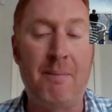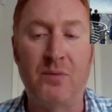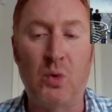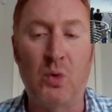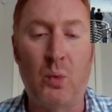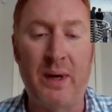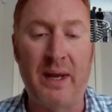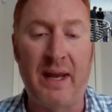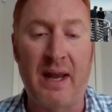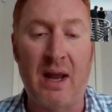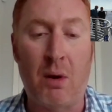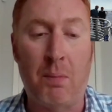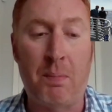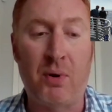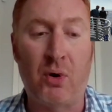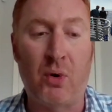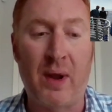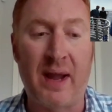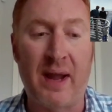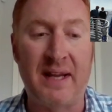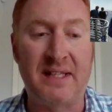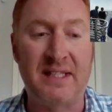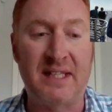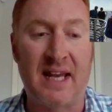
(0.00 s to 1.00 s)
We
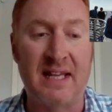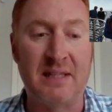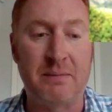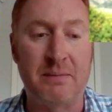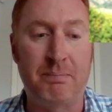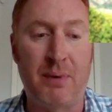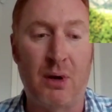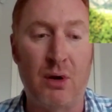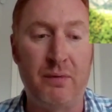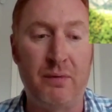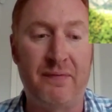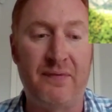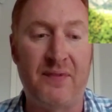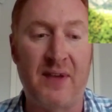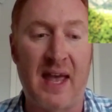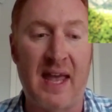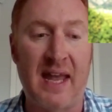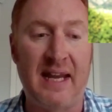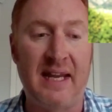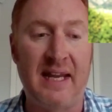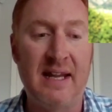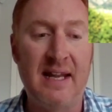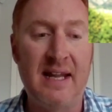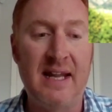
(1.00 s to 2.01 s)
operate as both
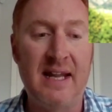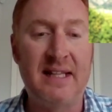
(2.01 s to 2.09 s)
a